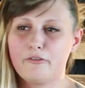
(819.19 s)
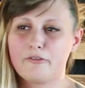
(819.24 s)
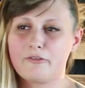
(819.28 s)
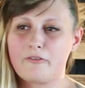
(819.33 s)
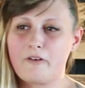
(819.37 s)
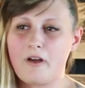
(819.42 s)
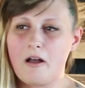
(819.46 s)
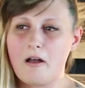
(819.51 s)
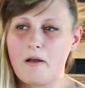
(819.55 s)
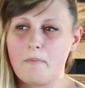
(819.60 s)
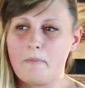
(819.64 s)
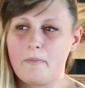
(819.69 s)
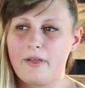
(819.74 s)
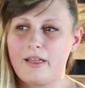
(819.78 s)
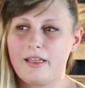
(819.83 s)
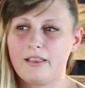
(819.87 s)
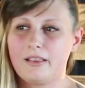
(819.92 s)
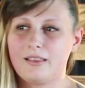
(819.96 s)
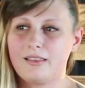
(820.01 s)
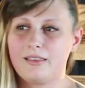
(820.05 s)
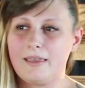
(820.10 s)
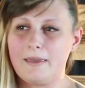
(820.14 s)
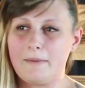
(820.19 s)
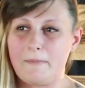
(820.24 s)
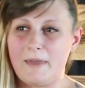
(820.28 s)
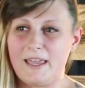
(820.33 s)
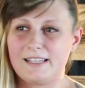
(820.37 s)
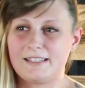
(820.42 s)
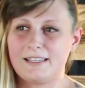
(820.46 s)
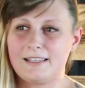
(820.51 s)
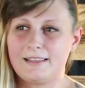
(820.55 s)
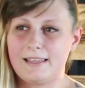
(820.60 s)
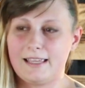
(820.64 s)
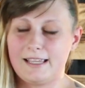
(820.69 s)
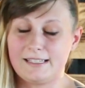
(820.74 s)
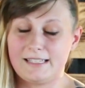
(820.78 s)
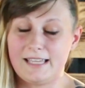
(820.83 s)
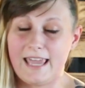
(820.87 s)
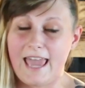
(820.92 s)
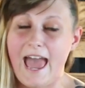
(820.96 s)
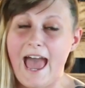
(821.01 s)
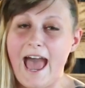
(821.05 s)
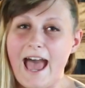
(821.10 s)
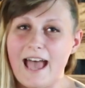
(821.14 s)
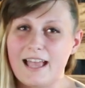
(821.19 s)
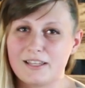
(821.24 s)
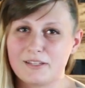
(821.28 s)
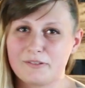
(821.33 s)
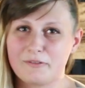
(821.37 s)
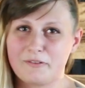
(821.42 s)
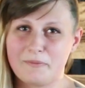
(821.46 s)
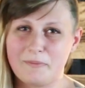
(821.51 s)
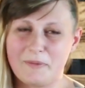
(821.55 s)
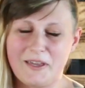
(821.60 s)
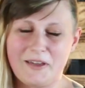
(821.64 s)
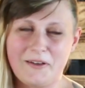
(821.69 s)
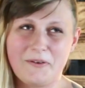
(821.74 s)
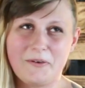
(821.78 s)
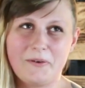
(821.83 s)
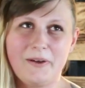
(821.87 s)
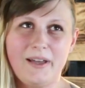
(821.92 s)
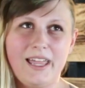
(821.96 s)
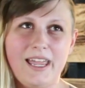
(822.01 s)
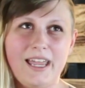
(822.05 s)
from the amazing things He has from you.